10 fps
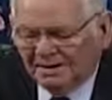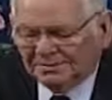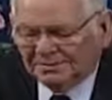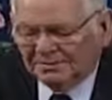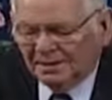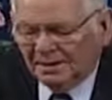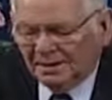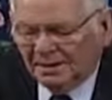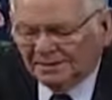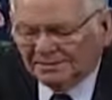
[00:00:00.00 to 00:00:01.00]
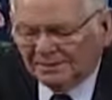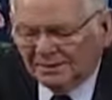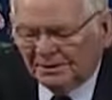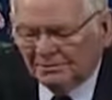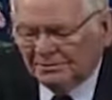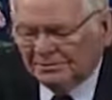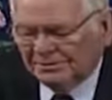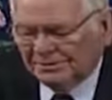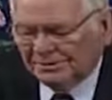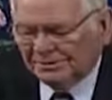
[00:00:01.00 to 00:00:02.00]
I, I studied with
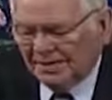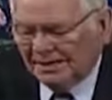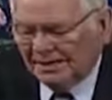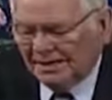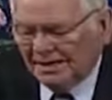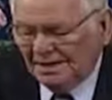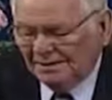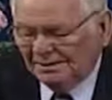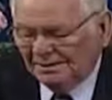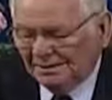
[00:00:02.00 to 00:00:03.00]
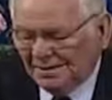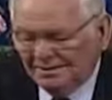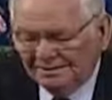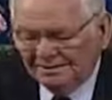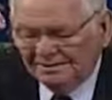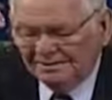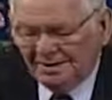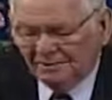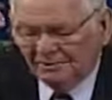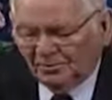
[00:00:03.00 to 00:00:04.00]
you since 88. Hey, this is
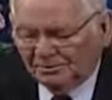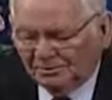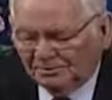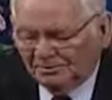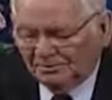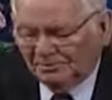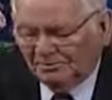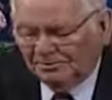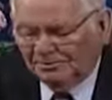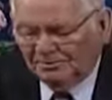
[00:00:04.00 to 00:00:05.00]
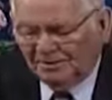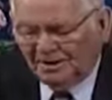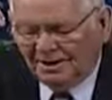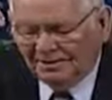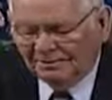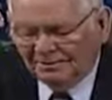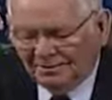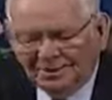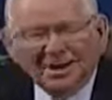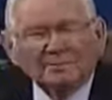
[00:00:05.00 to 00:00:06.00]
my 20th year with you guys.
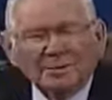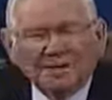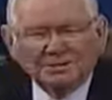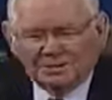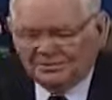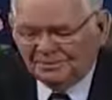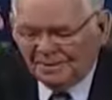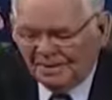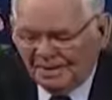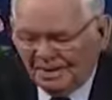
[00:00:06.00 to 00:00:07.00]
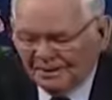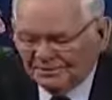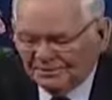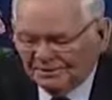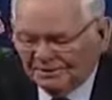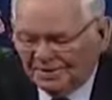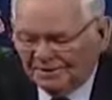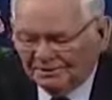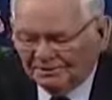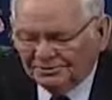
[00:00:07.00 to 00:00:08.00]
Well, God bless you. I still
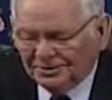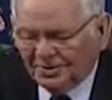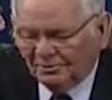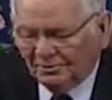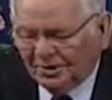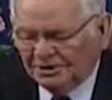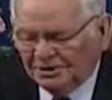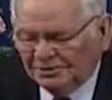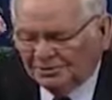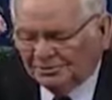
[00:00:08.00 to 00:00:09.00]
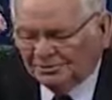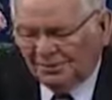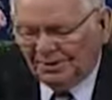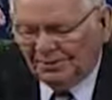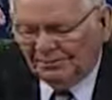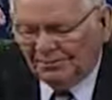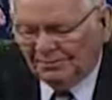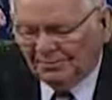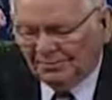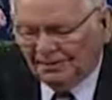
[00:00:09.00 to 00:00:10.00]
can't understand why Jesus prayed
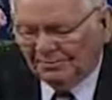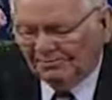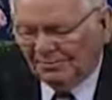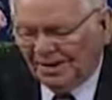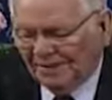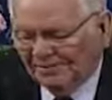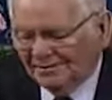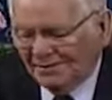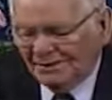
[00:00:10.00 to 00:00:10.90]
for the cup of wrath